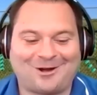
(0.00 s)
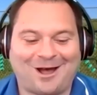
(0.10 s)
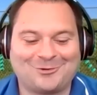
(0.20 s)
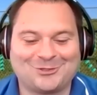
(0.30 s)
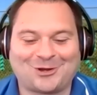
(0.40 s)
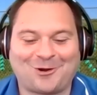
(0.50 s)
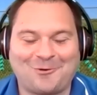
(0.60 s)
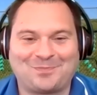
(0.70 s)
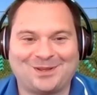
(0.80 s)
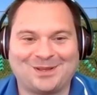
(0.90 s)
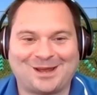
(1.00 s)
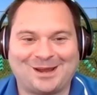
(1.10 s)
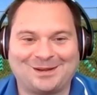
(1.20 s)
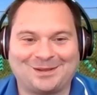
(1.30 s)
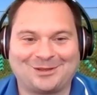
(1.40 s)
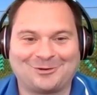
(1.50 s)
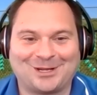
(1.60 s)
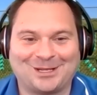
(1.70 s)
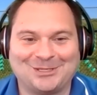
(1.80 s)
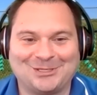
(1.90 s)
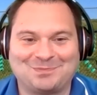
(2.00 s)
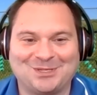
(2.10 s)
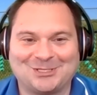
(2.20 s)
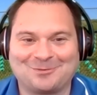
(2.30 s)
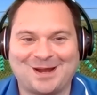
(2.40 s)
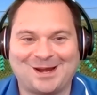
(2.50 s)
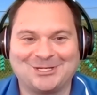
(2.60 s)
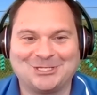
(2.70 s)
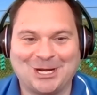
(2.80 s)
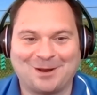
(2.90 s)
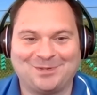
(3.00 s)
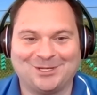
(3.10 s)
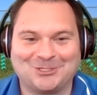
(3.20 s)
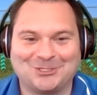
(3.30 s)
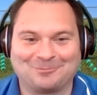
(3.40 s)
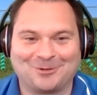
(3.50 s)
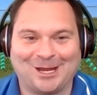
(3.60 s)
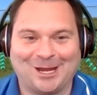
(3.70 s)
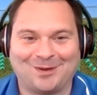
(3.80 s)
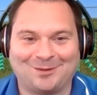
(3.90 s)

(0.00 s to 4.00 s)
I was hoping that there would at least be some kind of championship game.